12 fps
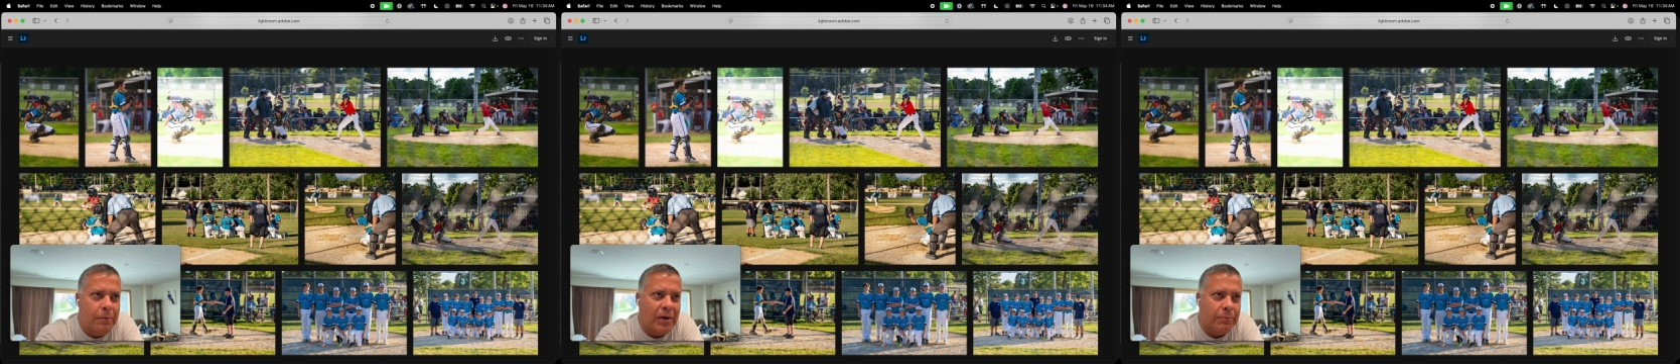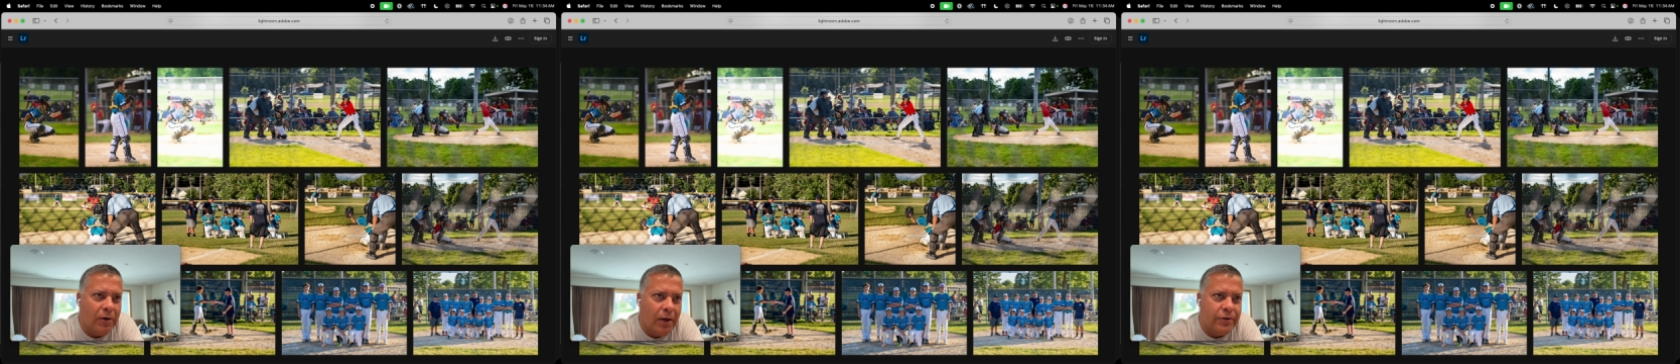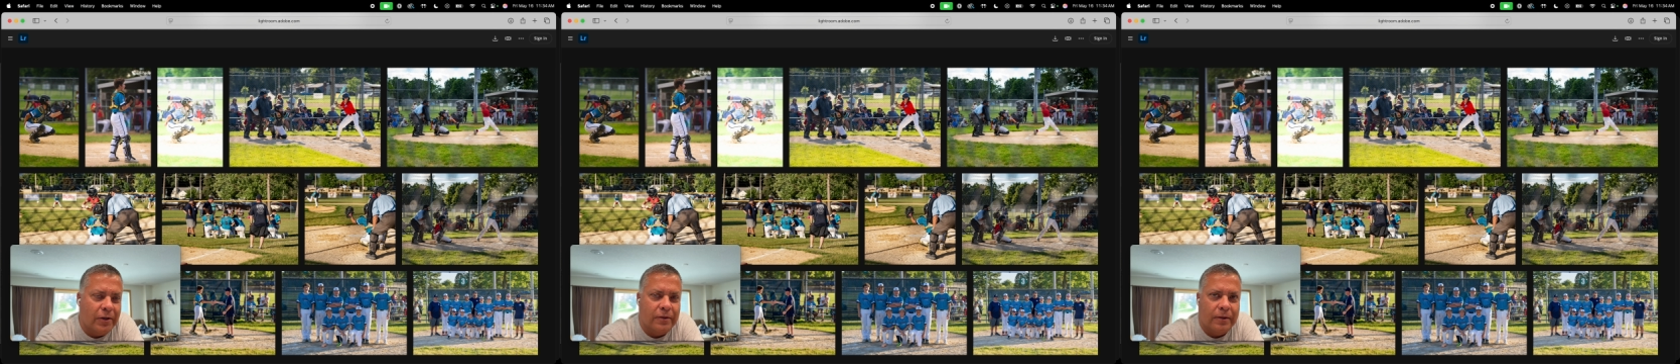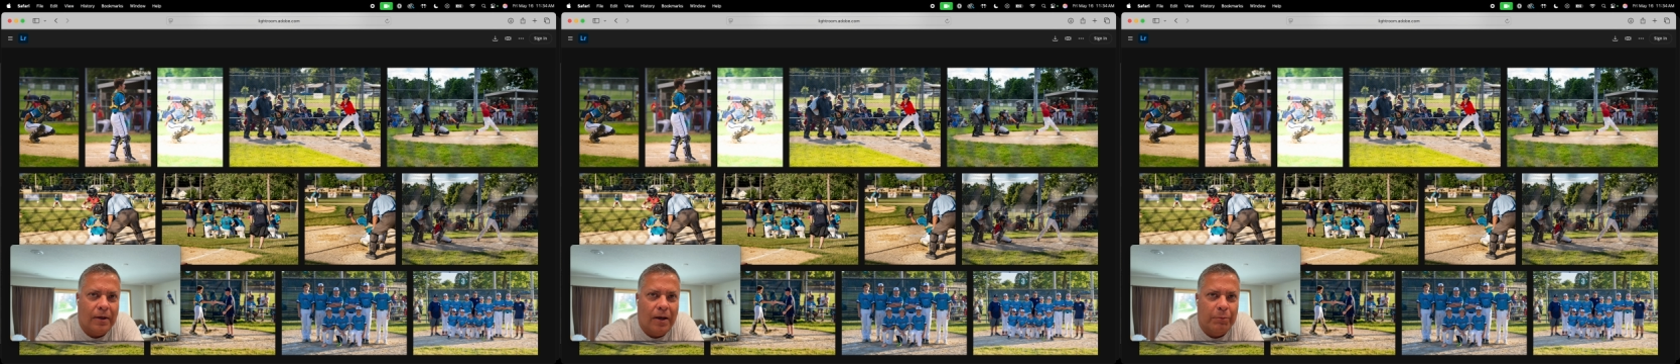my
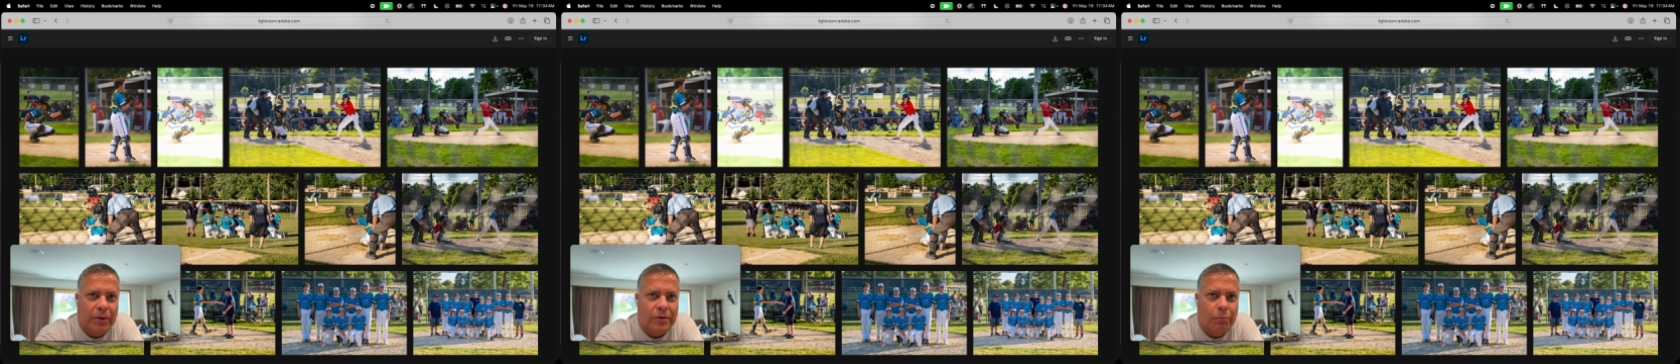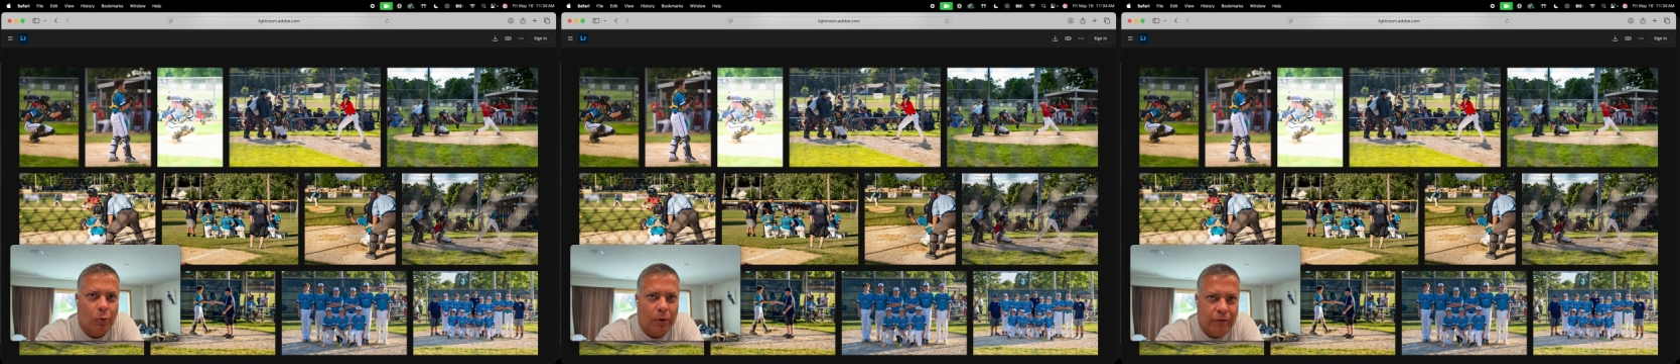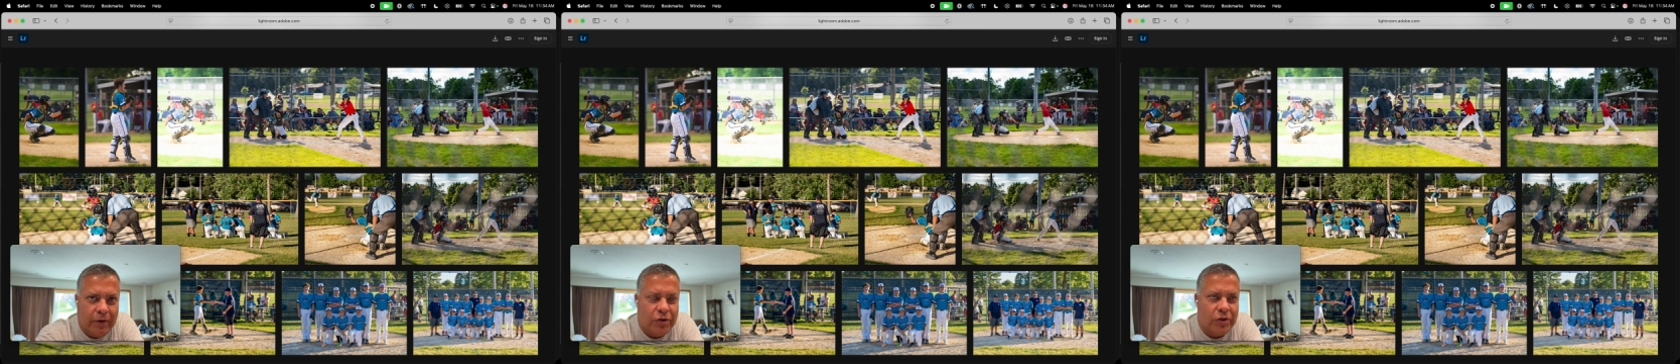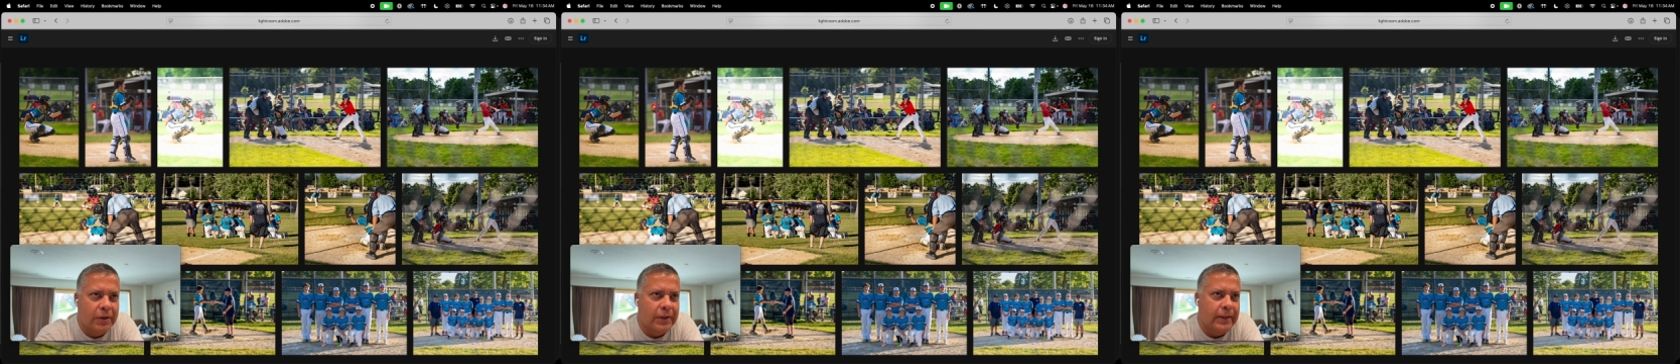projects accomplished more
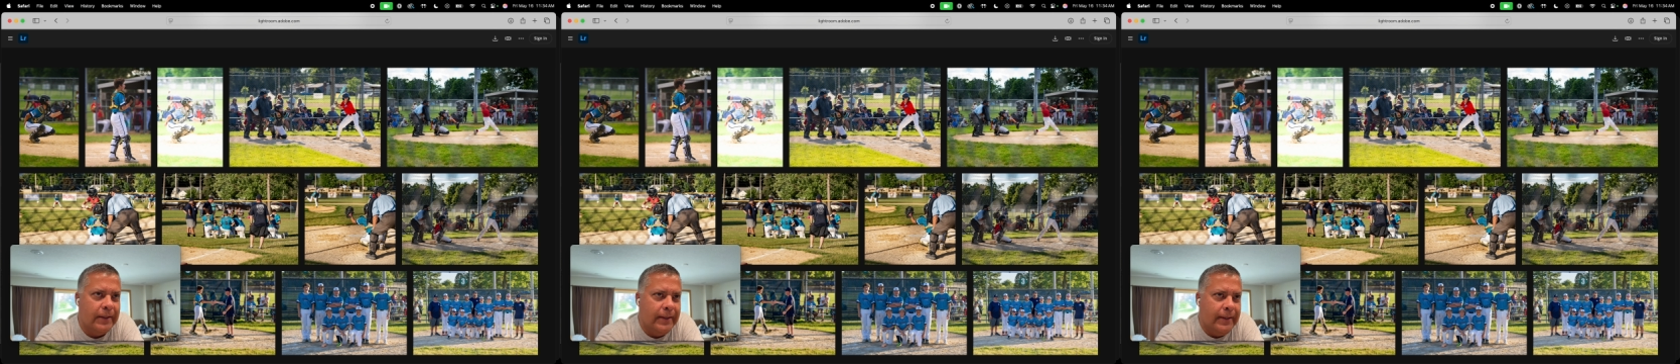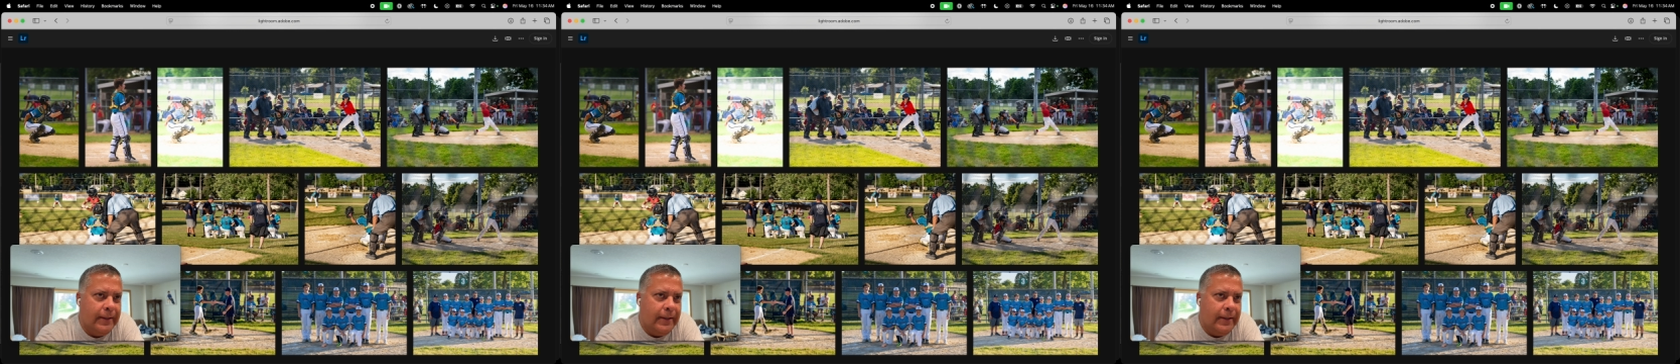efficiently